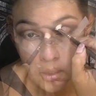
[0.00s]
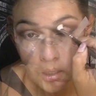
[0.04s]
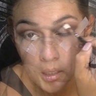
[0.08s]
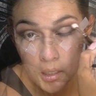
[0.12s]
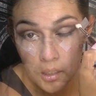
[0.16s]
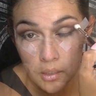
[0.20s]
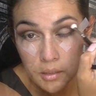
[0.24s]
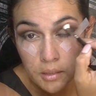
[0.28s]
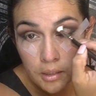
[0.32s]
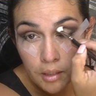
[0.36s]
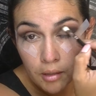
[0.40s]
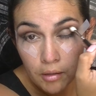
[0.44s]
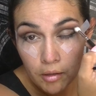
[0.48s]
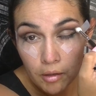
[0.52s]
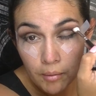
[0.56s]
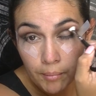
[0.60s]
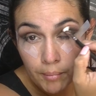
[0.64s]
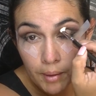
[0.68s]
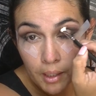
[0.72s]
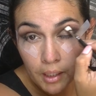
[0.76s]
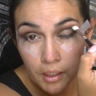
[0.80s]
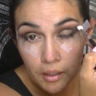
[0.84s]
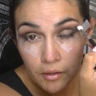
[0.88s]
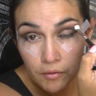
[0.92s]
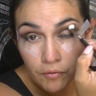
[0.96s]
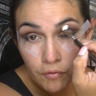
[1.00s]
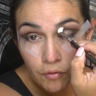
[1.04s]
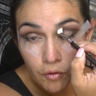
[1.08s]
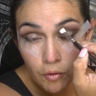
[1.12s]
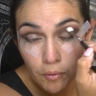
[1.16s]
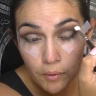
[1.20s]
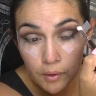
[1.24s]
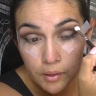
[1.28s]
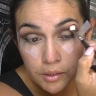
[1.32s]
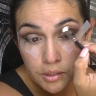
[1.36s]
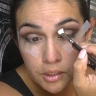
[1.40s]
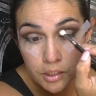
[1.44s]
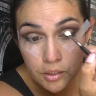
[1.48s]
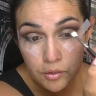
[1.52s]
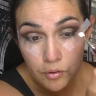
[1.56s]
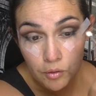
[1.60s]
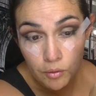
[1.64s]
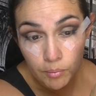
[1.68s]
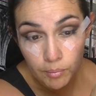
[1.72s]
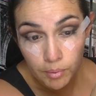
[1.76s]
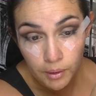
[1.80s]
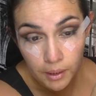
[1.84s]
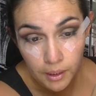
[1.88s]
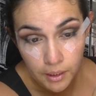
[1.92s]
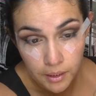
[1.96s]
And let's keep going back and forward to sort
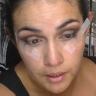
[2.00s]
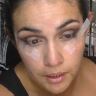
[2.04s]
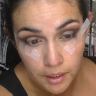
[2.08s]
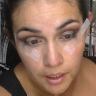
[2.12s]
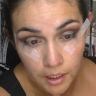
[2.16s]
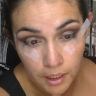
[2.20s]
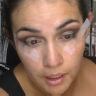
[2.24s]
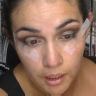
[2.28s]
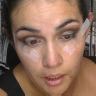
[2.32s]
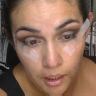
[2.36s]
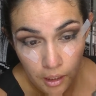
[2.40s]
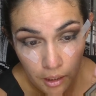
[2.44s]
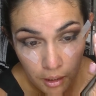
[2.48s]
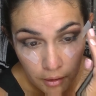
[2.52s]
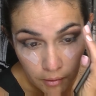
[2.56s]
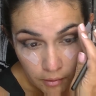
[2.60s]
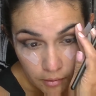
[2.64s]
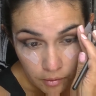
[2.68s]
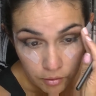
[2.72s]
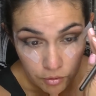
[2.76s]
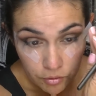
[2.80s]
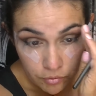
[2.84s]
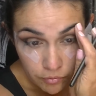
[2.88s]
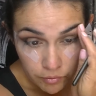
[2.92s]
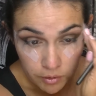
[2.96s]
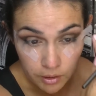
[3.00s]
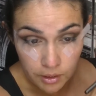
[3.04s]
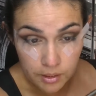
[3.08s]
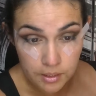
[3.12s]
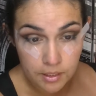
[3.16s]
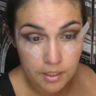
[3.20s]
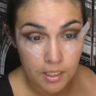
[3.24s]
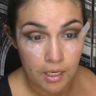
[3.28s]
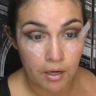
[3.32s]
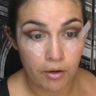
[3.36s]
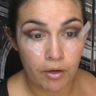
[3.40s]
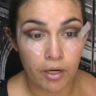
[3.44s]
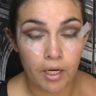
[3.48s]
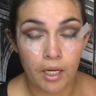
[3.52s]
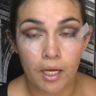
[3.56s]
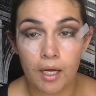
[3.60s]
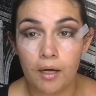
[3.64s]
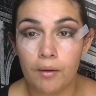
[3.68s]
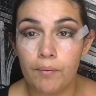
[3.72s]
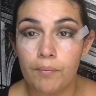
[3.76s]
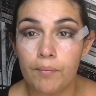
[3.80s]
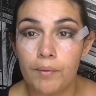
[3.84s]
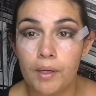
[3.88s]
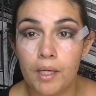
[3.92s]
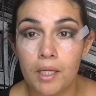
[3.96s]
of blend it out. I know it looks really scary now.
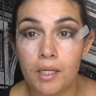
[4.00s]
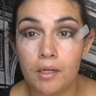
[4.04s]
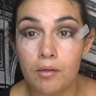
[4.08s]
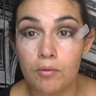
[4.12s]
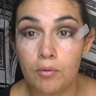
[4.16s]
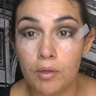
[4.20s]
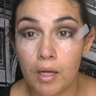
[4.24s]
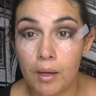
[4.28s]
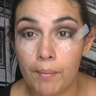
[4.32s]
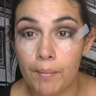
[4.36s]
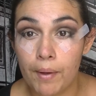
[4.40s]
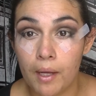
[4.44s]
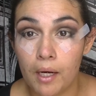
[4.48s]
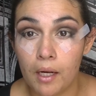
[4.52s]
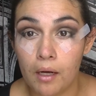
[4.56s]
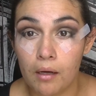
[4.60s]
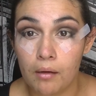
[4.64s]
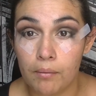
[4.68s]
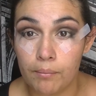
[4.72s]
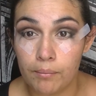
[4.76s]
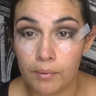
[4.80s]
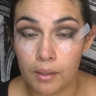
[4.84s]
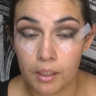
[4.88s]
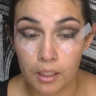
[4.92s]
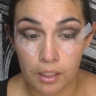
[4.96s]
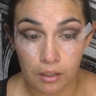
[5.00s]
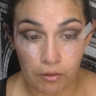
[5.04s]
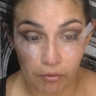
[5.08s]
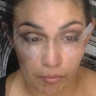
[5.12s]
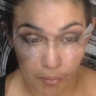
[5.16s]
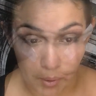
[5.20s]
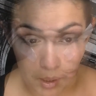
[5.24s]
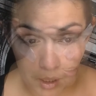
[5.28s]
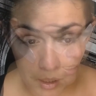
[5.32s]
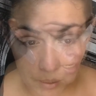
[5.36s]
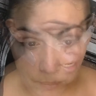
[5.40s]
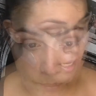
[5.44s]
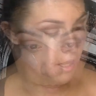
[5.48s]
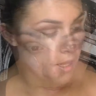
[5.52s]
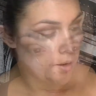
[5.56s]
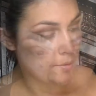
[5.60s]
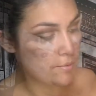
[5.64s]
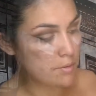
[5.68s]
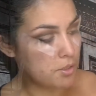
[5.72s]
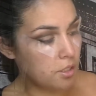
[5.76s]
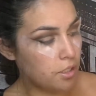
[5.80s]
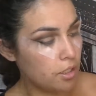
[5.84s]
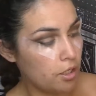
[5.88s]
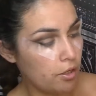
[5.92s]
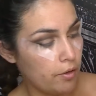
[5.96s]
It'll get better, believe me. And then I'm
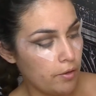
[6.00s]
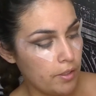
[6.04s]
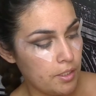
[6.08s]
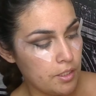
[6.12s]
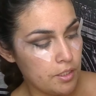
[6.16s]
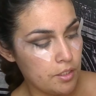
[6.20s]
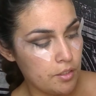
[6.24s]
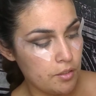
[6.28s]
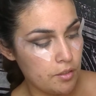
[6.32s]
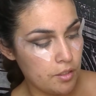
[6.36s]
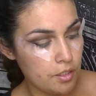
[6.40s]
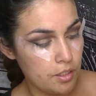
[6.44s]
just going to go into